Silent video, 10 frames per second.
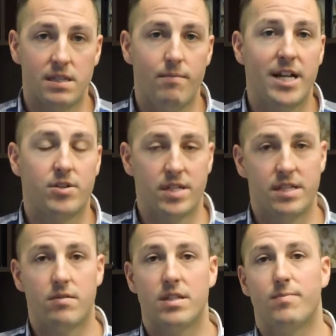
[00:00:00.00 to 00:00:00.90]
the metrics
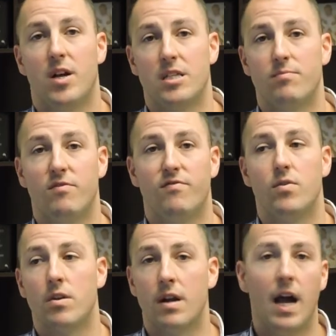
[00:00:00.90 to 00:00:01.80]
they're responsible
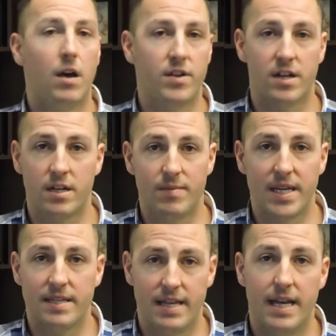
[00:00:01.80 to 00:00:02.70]
for, how they're going to be
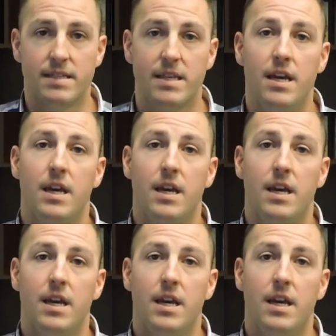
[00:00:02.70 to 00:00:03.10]
assessed.